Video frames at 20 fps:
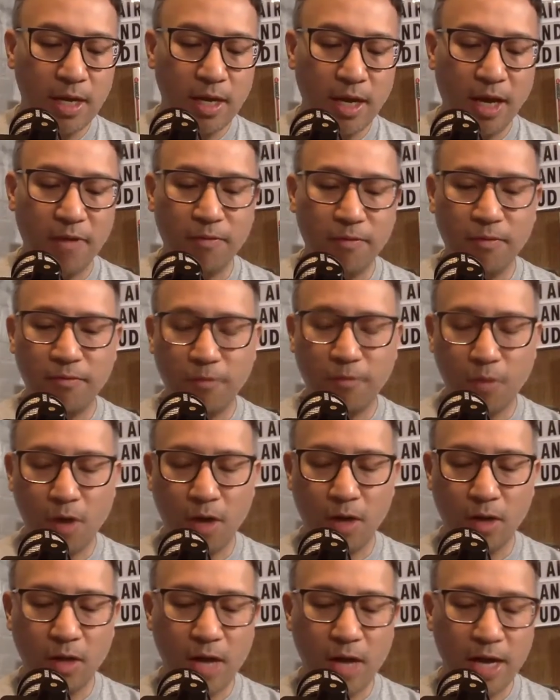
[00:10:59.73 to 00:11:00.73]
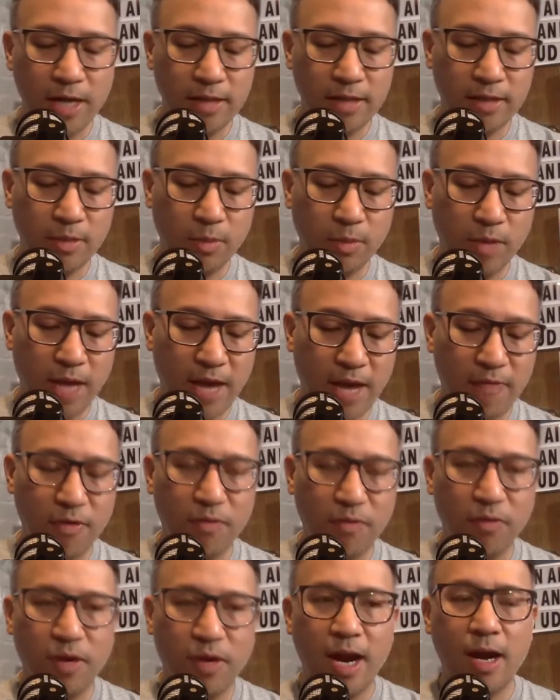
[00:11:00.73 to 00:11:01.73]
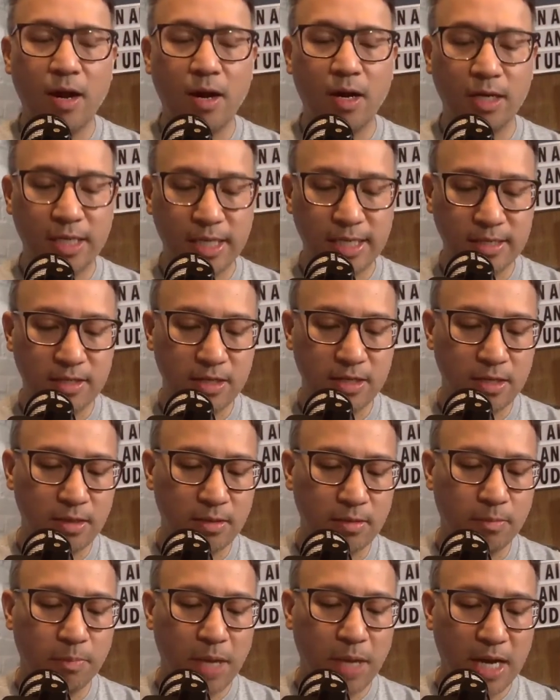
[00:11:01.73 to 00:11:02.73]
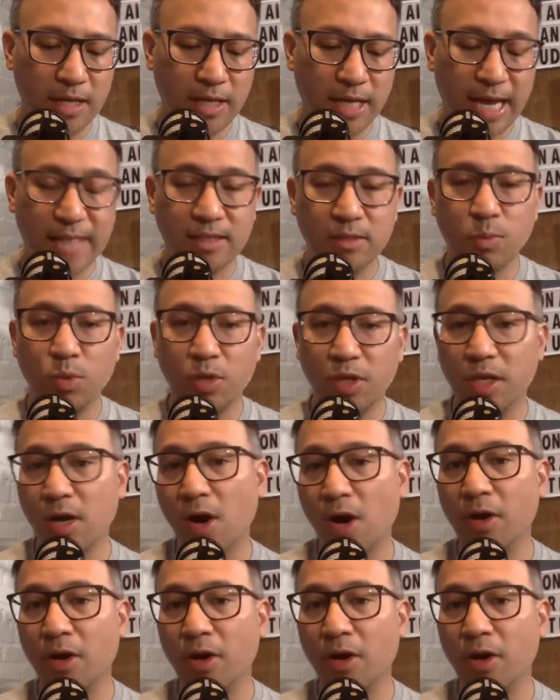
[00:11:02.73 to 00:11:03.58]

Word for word: and for our clients, and we have over a dozen podcasts within our